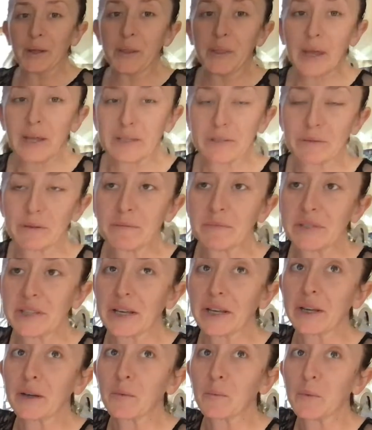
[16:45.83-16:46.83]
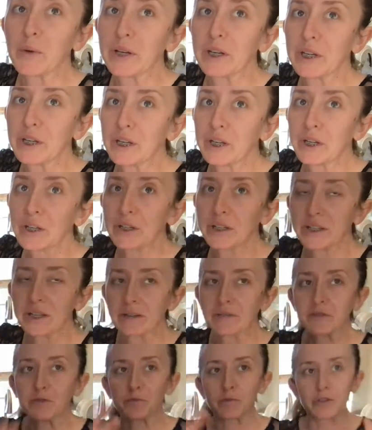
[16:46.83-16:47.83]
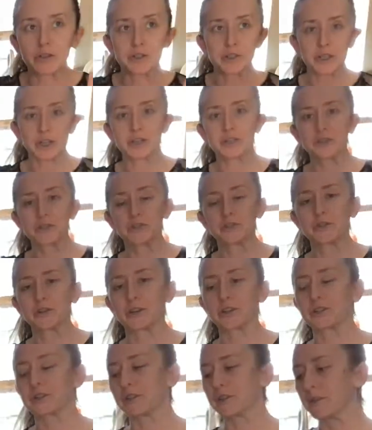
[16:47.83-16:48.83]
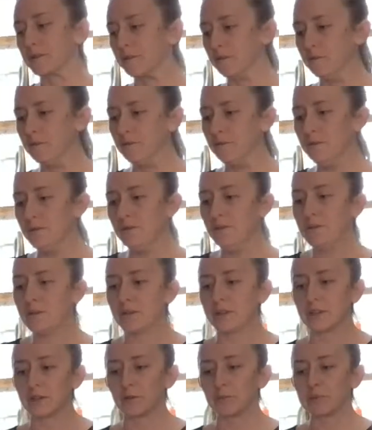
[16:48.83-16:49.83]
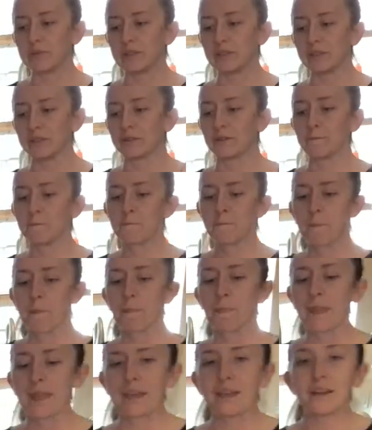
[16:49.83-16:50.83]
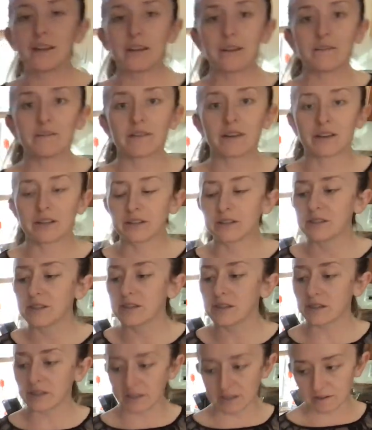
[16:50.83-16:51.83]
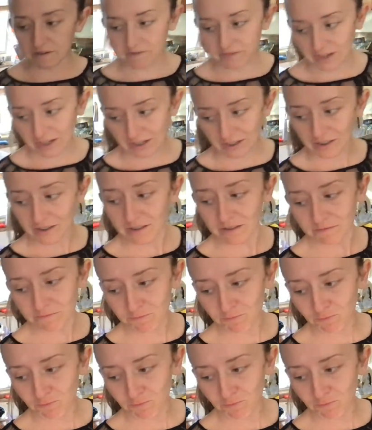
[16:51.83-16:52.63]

that's what I'm saying. We're going to change the structure. It'll be in the evening.